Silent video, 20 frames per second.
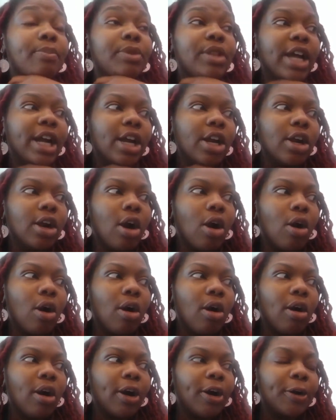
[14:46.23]
There
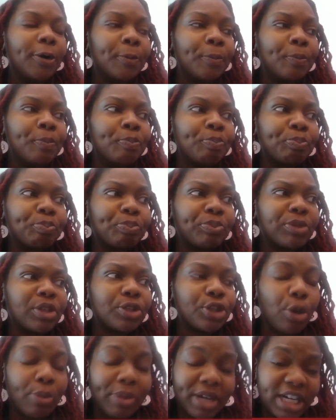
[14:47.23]
are
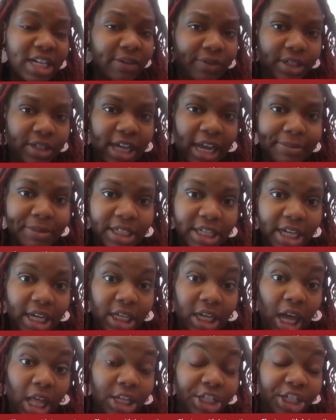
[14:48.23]
so many different types of
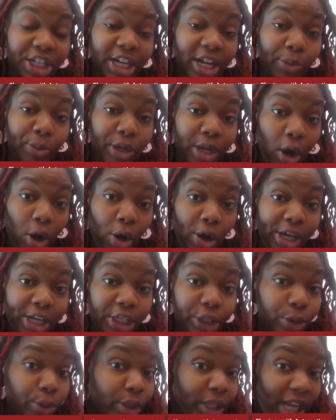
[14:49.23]
technology that we already
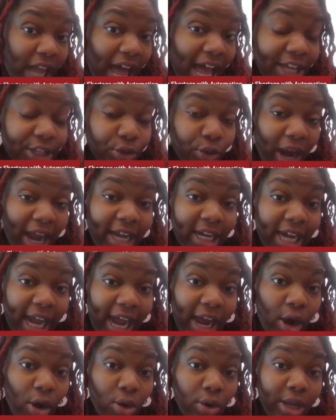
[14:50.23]
utilize right
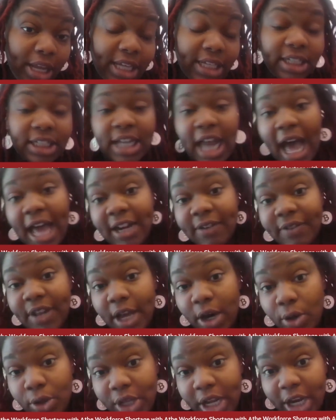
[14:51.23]
now inside of the
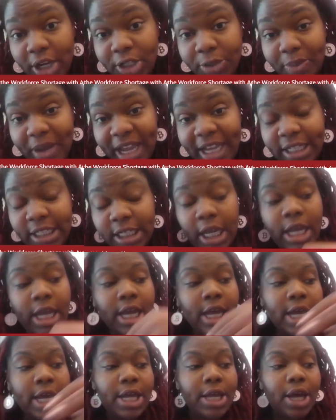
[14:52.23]
healthcare space.
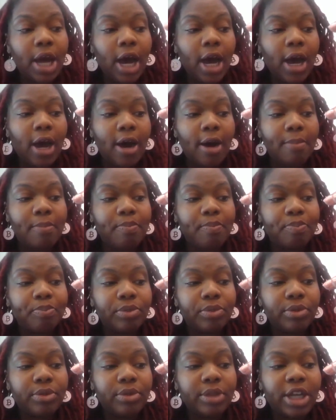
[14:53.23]

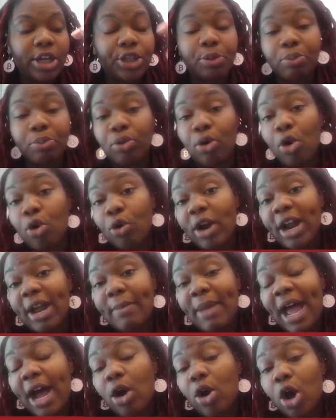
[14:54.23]
There's a
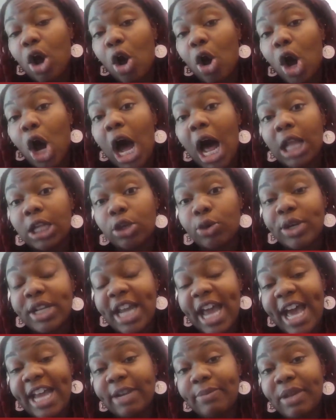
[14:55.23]
program out called Hollow
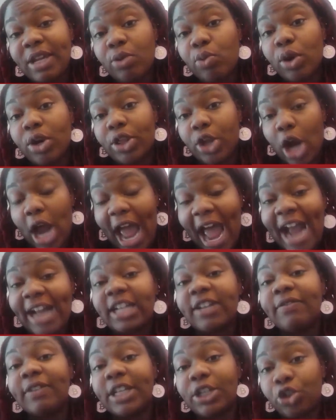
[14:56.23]
Anatomy where they're
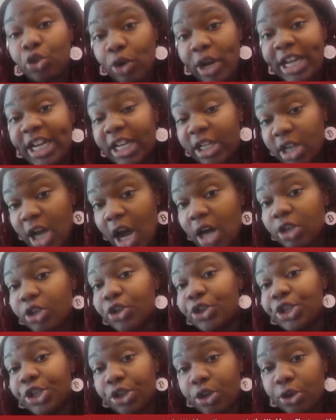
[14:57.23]
actively training
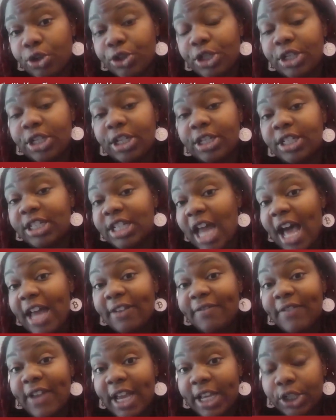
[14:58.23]
doctors and nurses
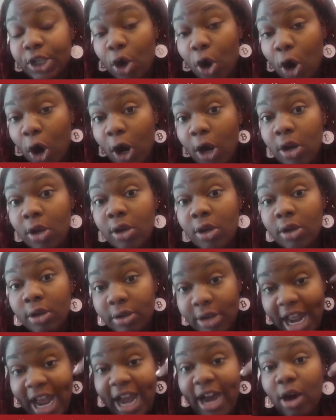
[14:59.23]
inside of XR
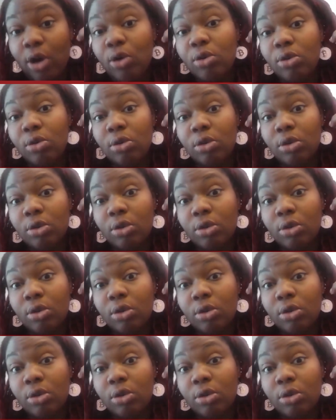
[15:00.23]
now.